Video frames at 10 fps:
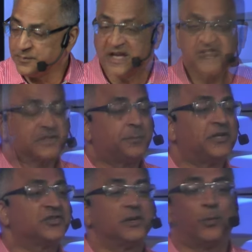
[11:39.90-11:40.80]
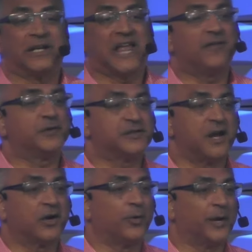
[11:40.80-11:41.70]
especially when life is
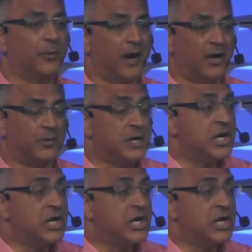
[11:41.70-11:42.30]
not going well.